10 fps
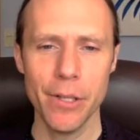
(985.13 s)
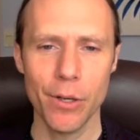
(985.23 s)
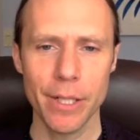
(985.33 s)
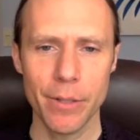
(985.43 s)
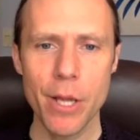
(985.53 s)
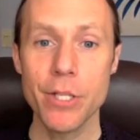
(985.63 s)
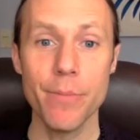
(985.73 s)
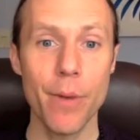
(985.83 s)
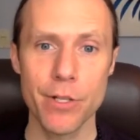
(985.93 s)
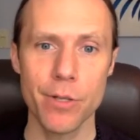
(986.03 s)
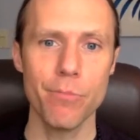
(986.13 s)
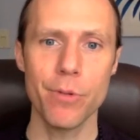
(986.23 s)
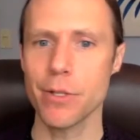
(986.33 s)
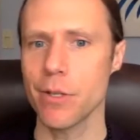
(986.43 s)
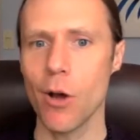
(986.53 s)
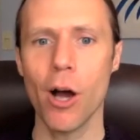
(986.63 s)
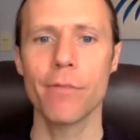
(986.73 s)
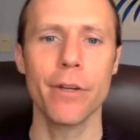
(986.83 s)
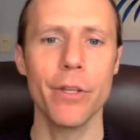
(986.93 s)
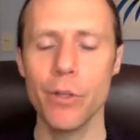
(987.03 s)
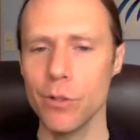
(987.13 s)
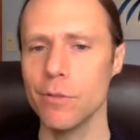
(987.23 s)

like reishi mushroom doesn't offer you